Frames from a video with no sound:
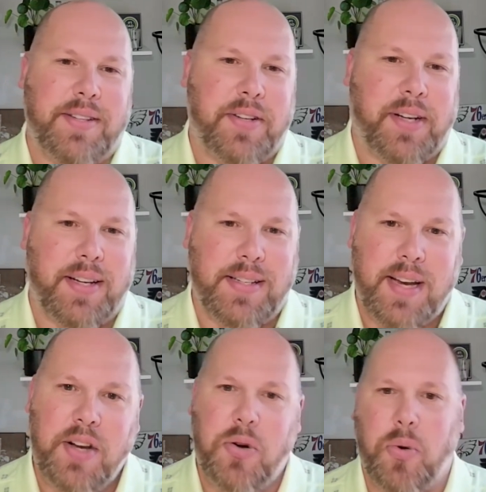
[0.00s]
going to
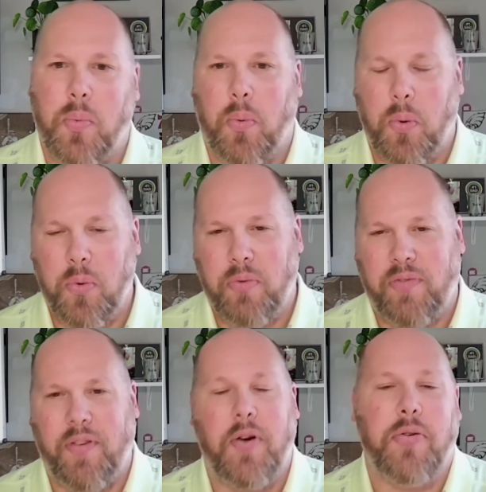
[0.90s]
continue to improve
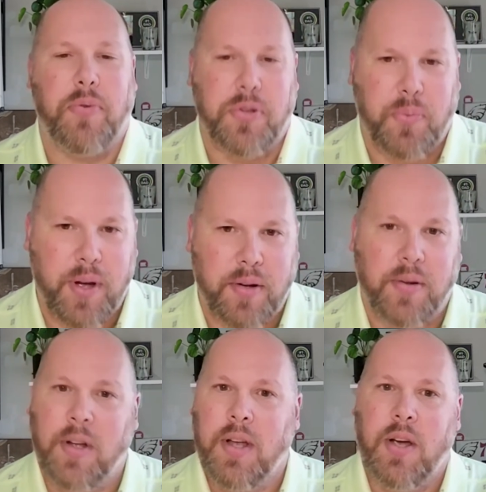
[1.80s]
further as well
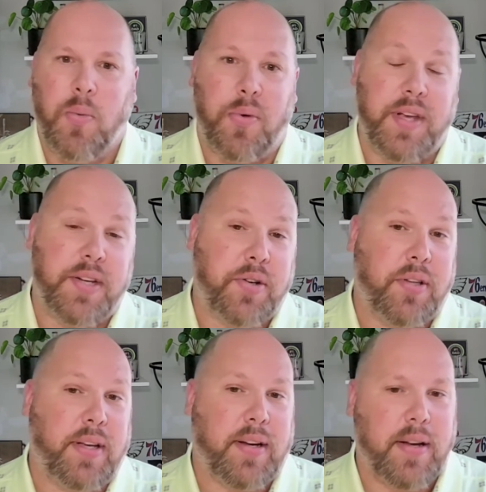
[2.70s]
with each
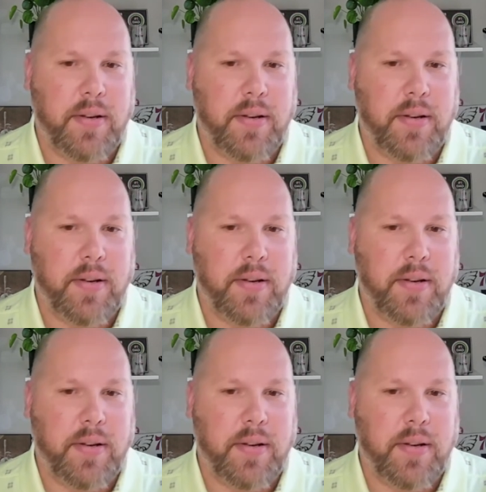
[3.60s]
click,